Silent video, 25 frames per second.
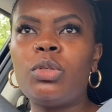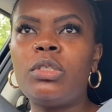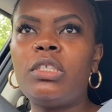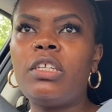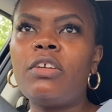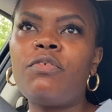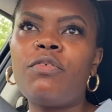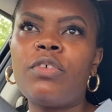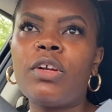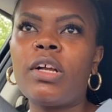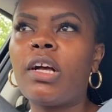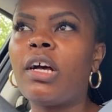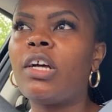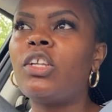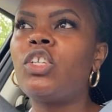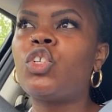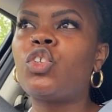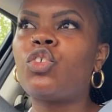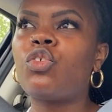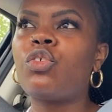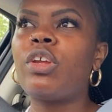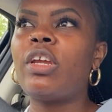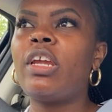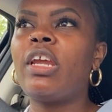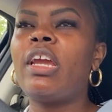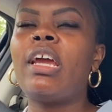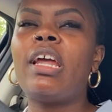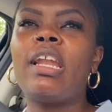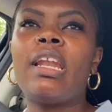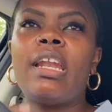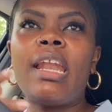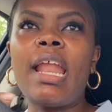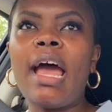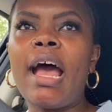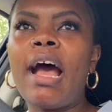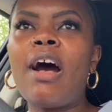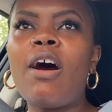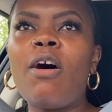a different country and
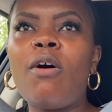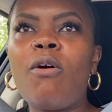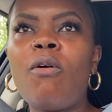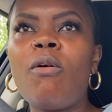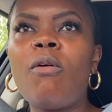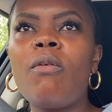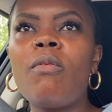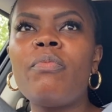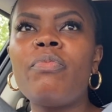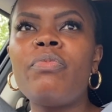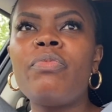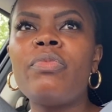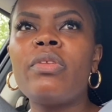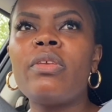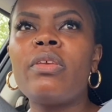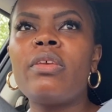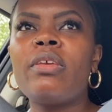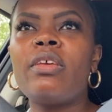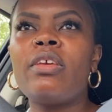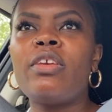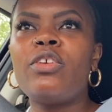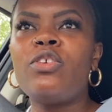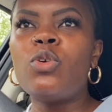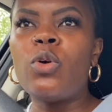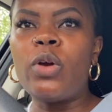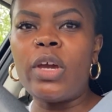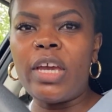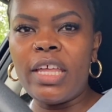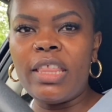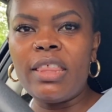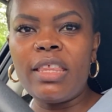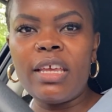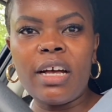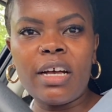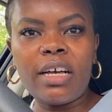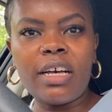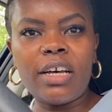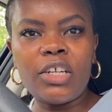now you're in
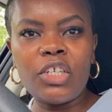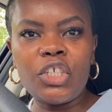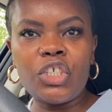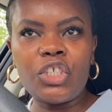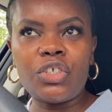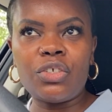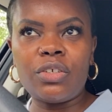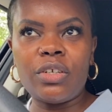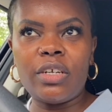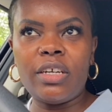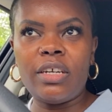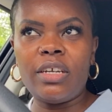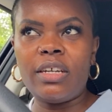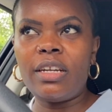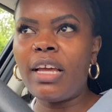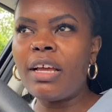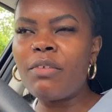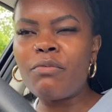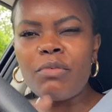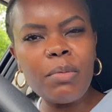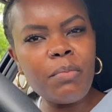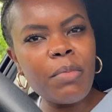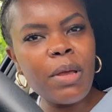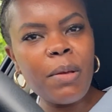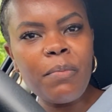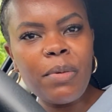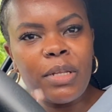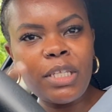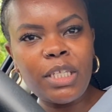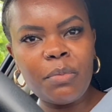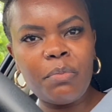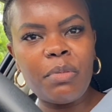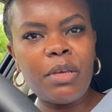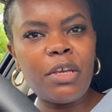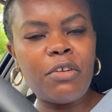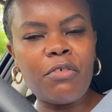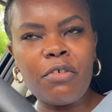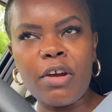that country like remember to
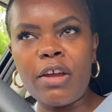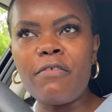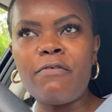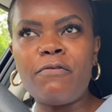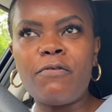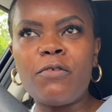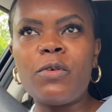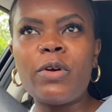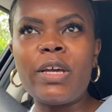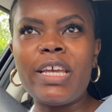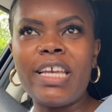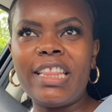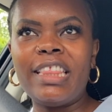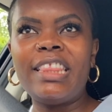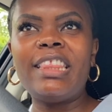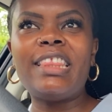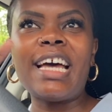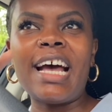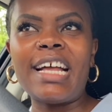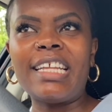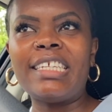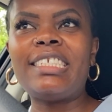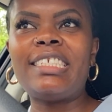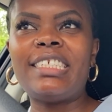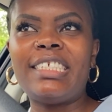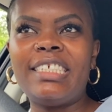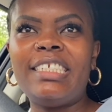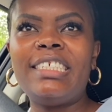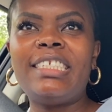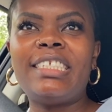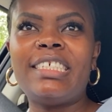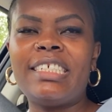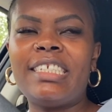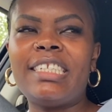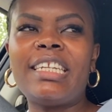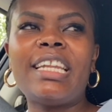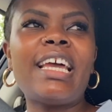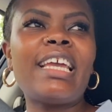be grateful in that
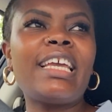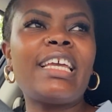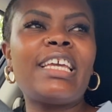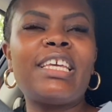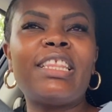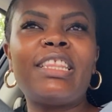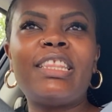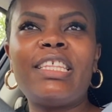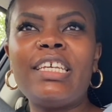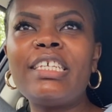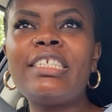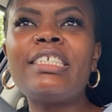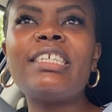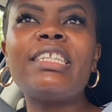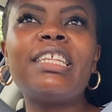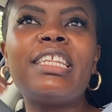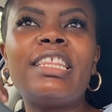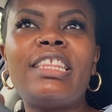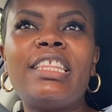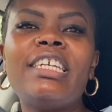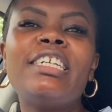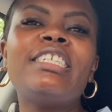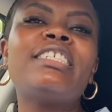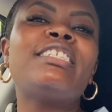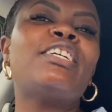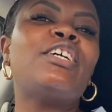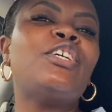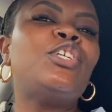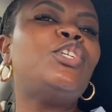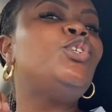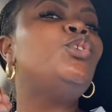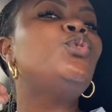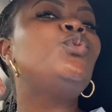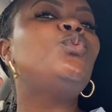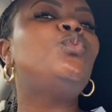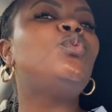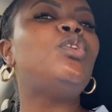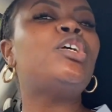season like these are the things that
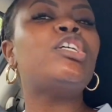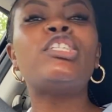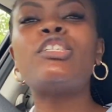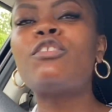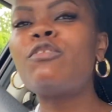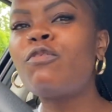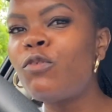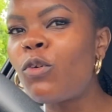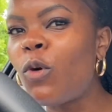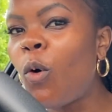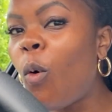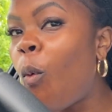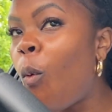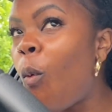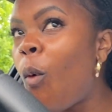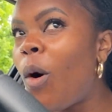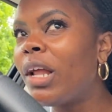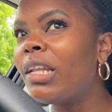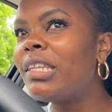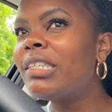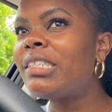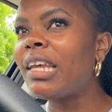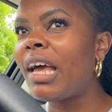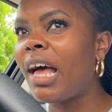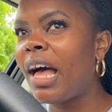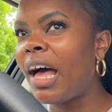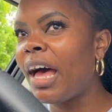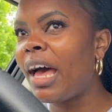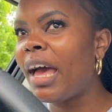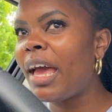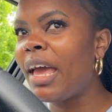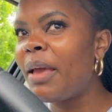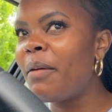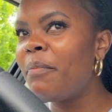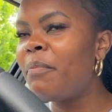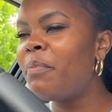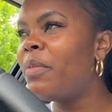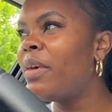you wished for one
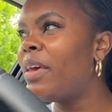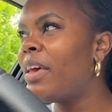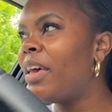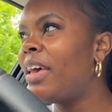time